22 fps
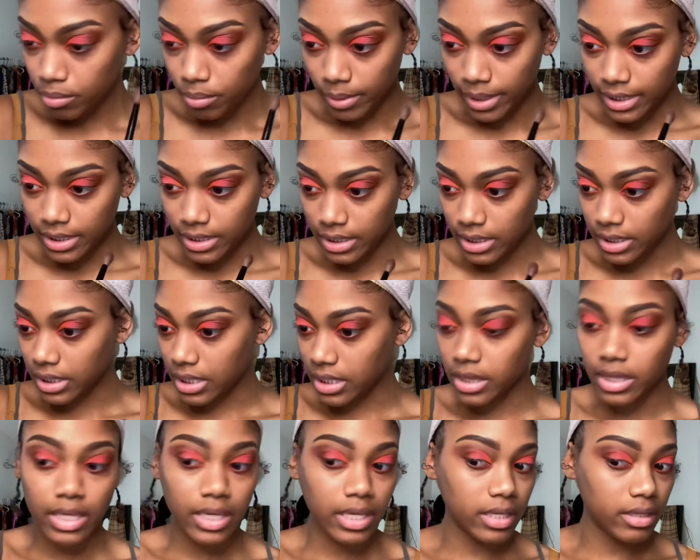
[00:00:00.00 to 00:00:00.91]
did the
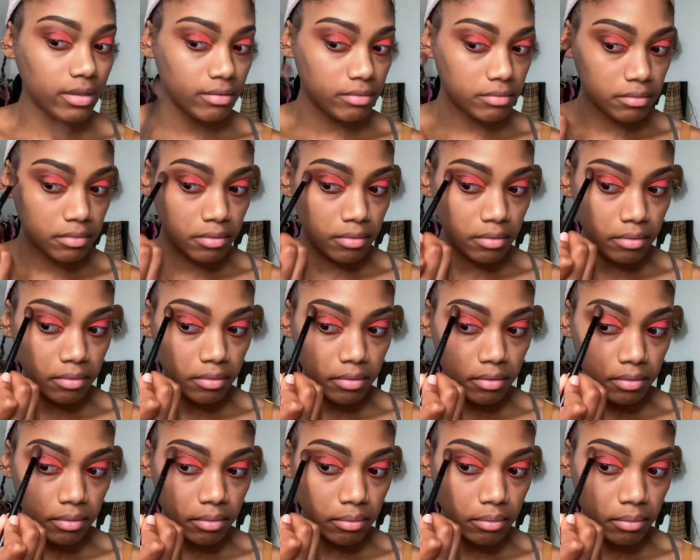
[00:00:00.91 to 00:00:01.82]
thing.
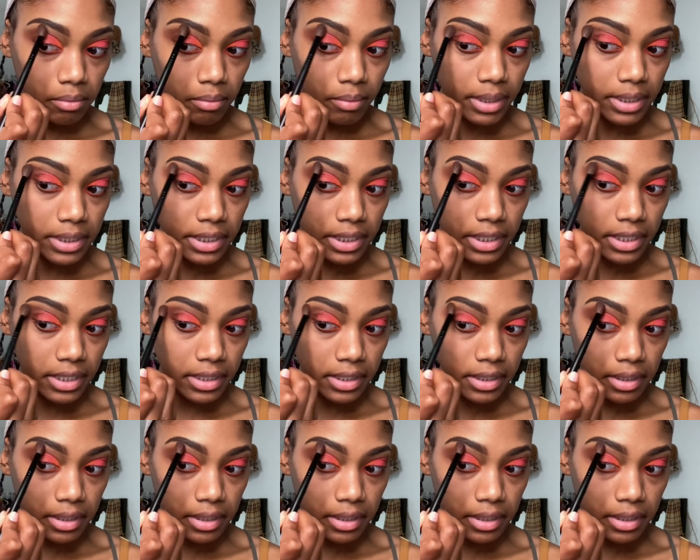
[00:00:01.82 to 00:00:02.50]
Ooh, I did it.